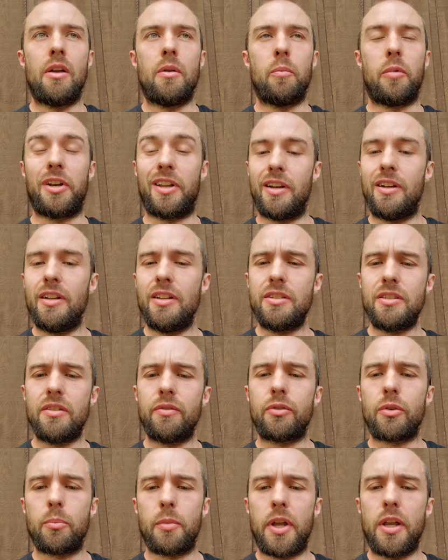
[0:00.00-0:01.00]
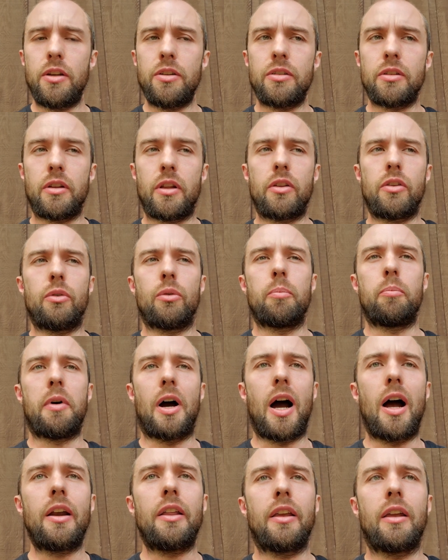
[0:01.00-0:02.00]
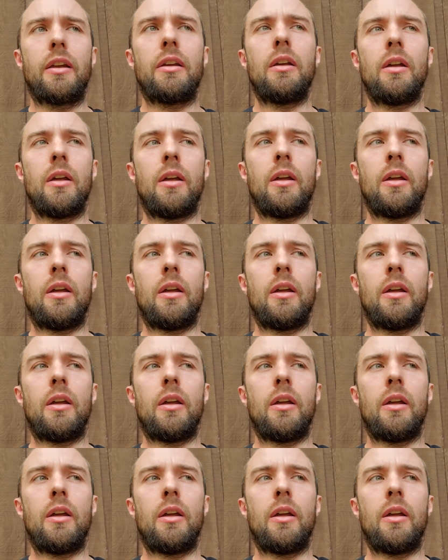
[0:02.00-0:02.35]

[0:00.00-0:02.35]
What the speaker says: but it is information that your body